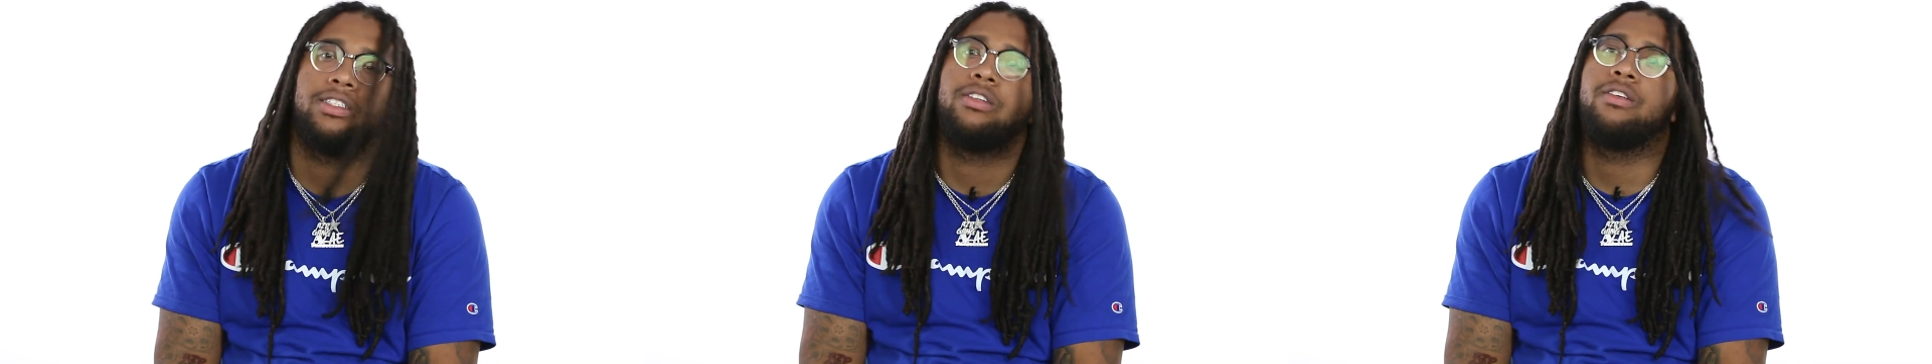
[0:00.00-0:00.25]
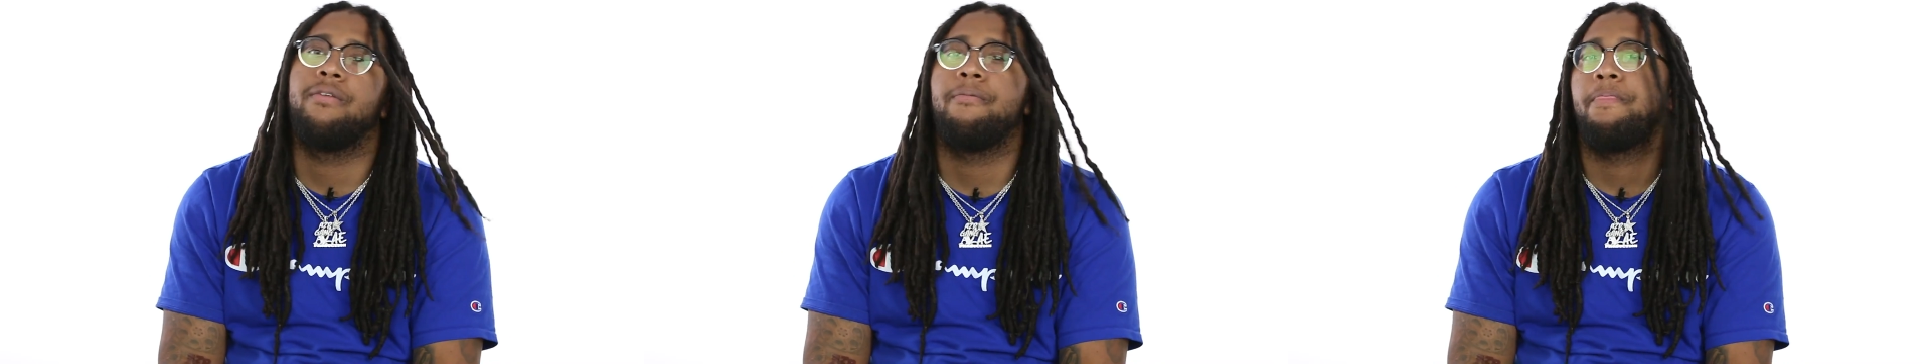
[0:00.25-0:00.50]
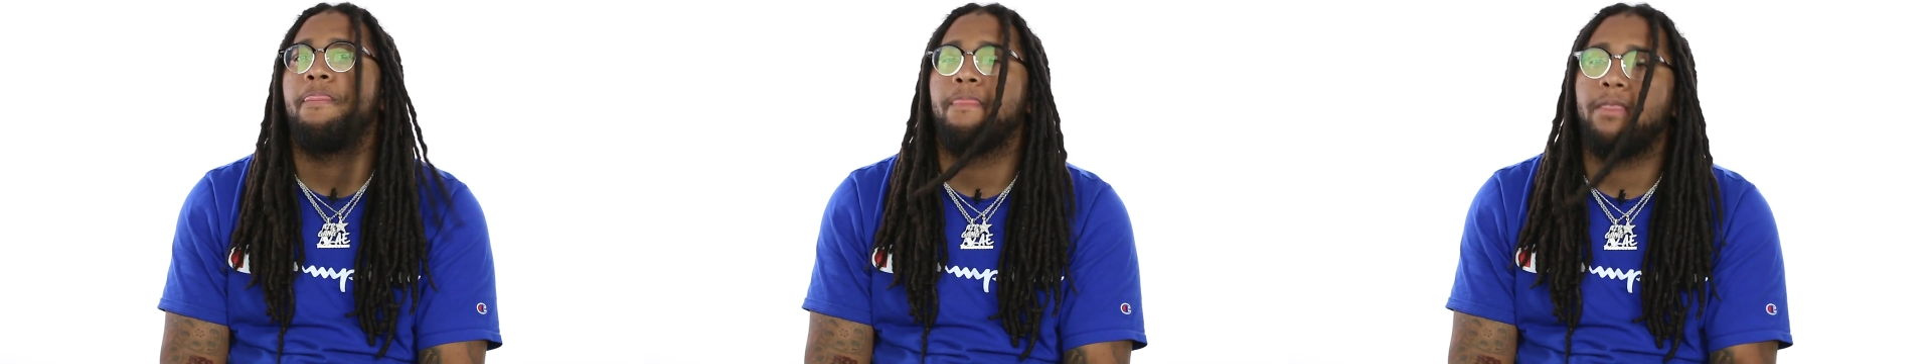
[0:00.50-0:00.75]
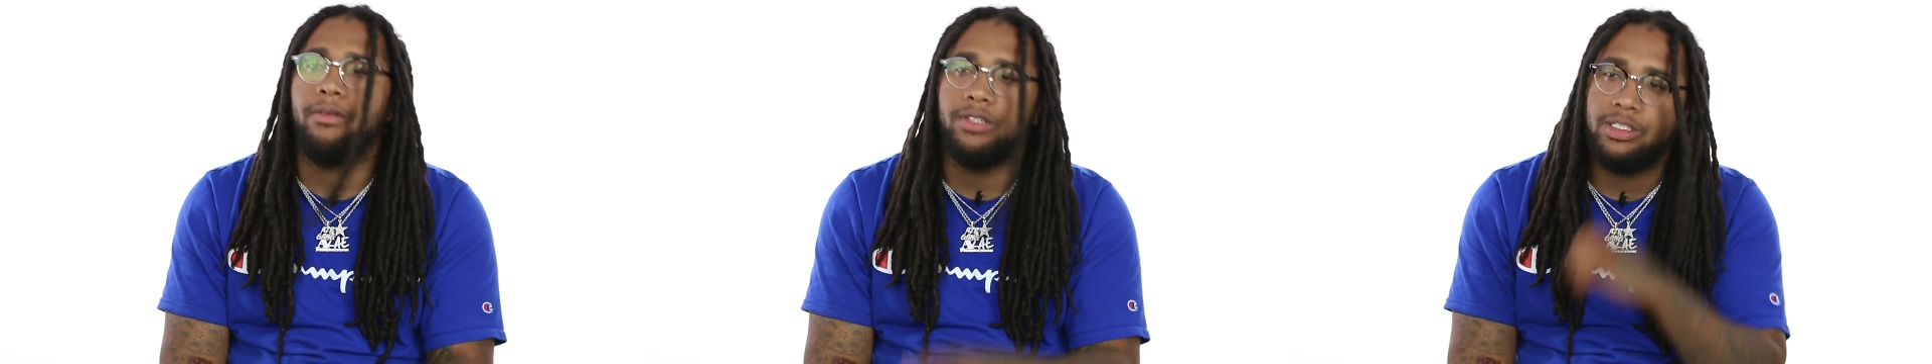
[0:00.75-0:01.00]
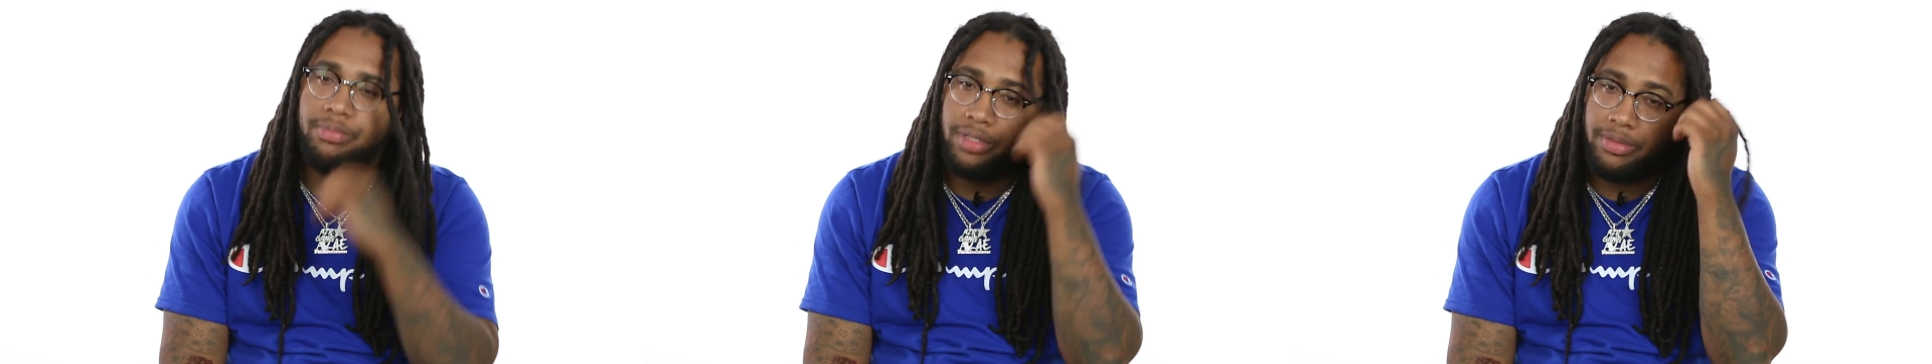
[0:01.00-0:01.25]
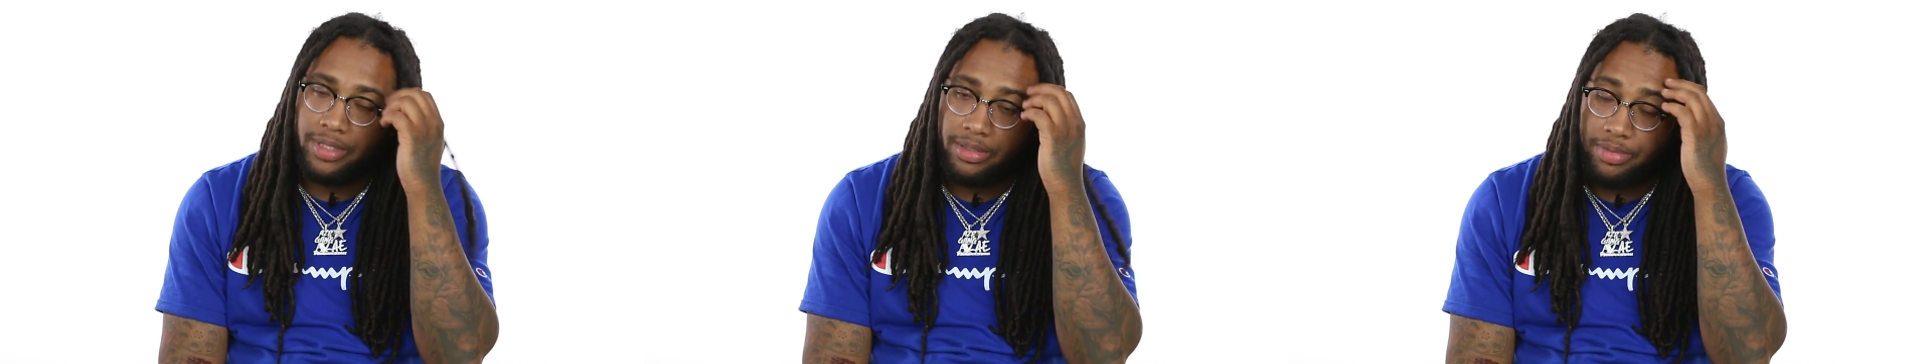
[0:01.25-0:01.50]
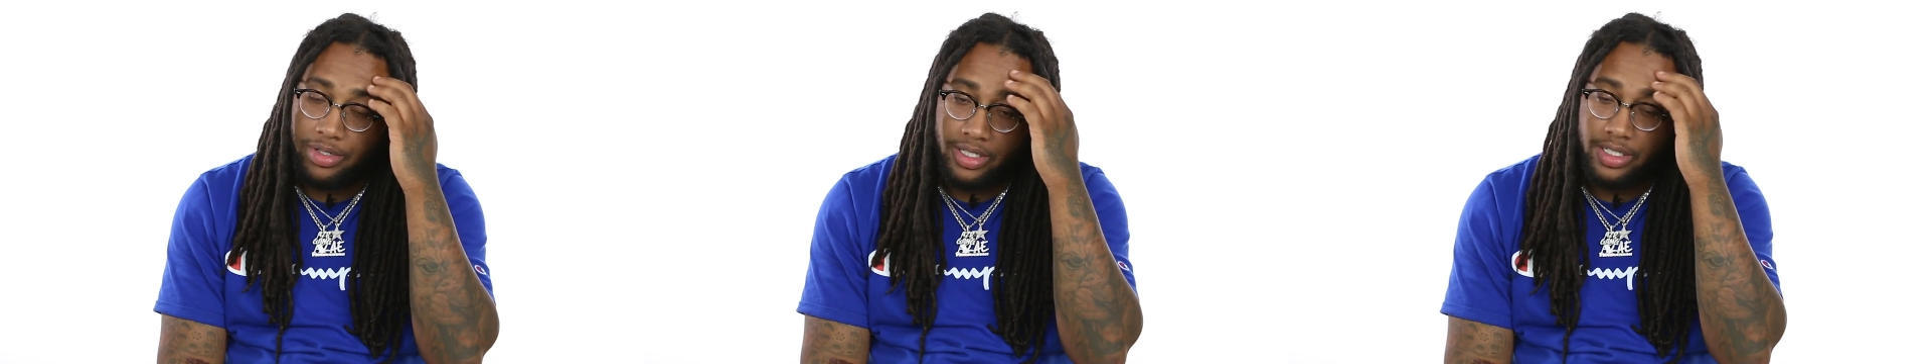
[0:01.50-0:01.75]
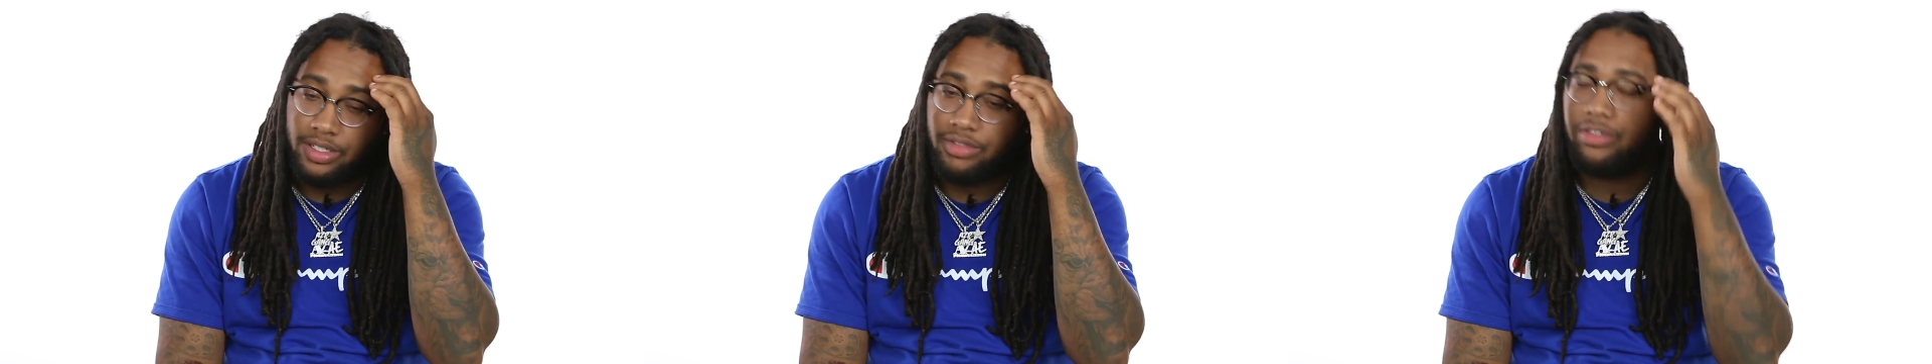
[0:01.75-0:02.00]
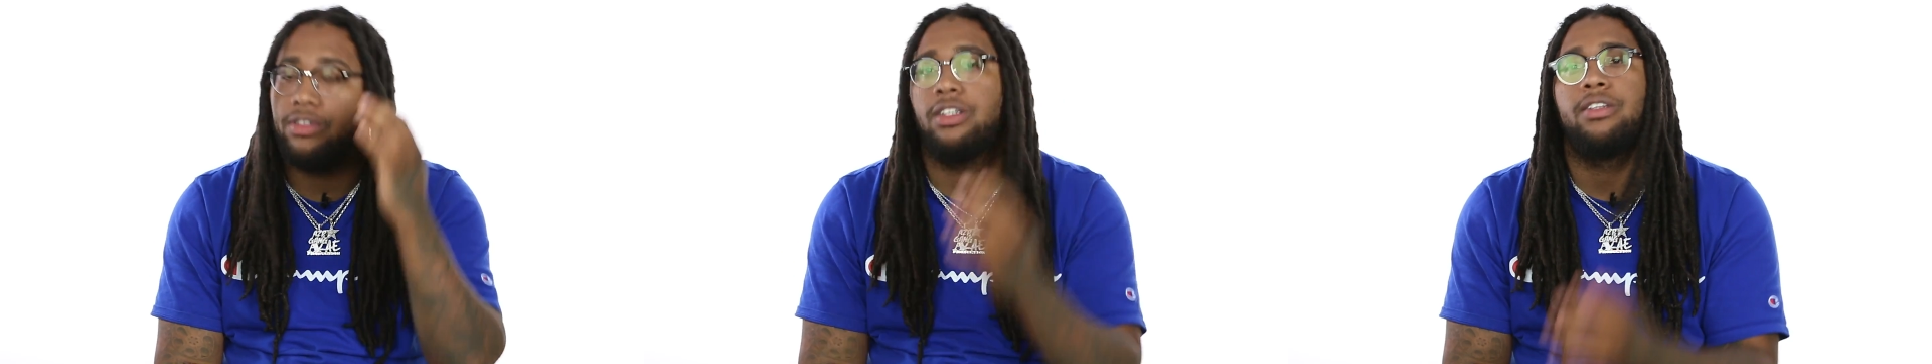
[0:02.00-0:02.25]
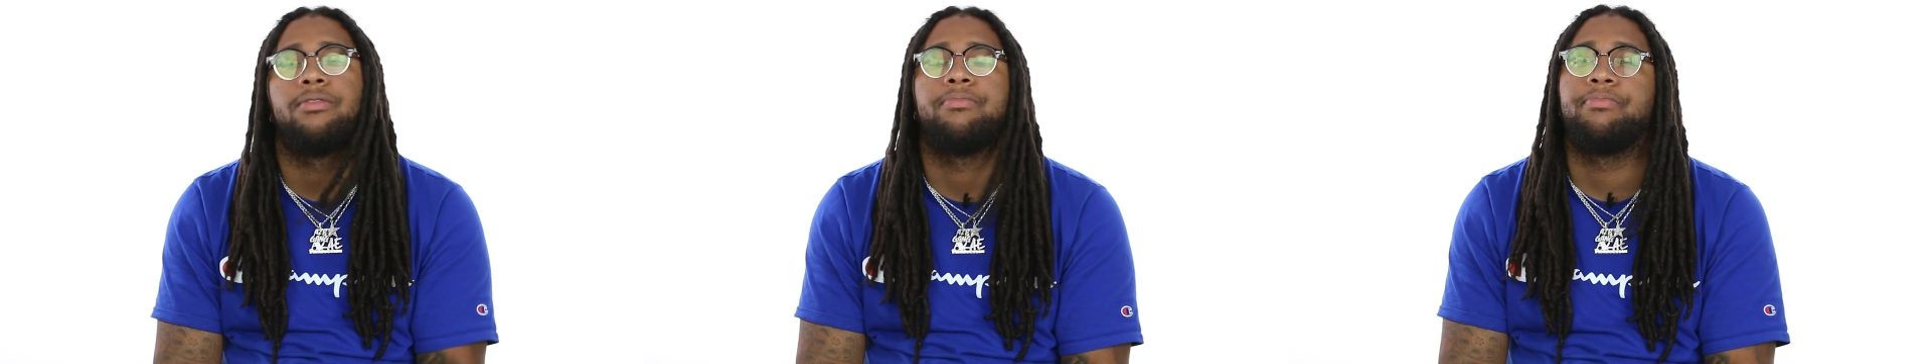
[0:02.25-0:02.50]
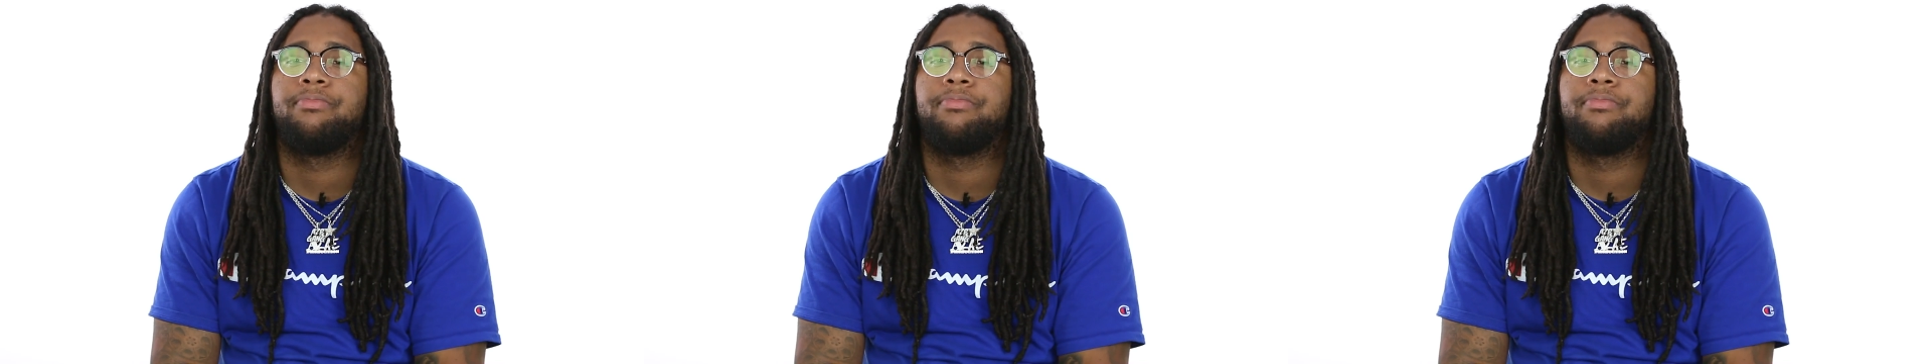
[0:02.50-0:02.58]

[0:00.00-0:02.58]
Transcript: So just put them in a ponytail for real.